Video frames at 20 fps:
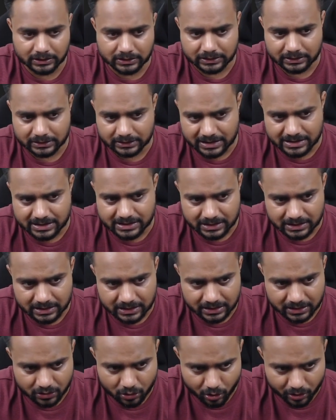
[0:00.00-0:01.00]
this
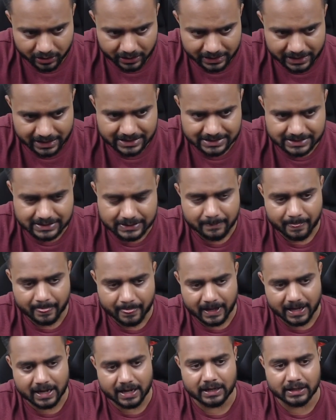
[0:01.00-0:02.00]
context,
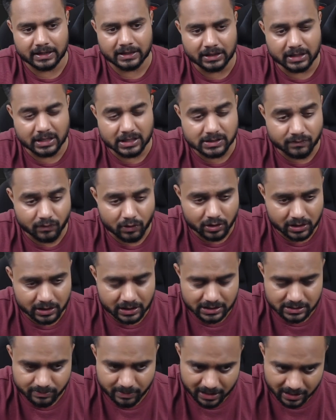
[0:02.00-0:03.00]
and here is what, here
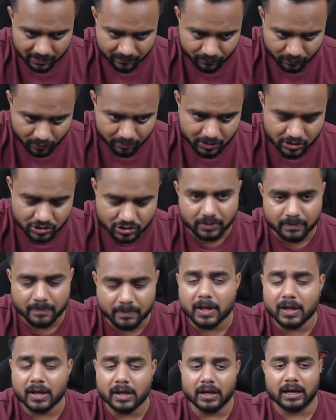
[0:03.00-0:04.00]
is my information,
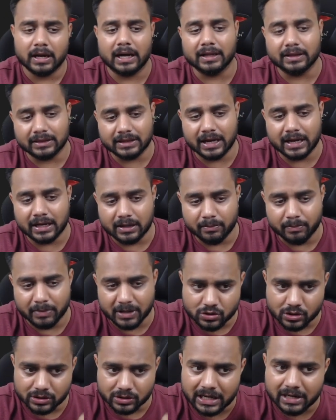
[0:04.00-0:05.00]
and then based
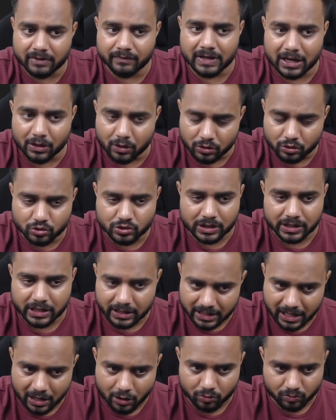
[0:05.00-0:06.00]
on that we are going to generate
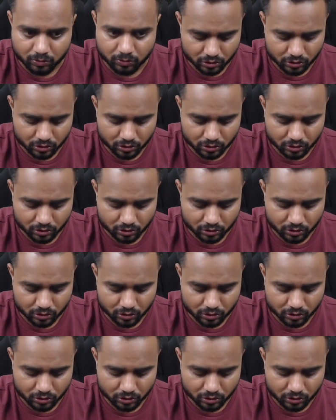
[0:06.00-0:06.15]
out.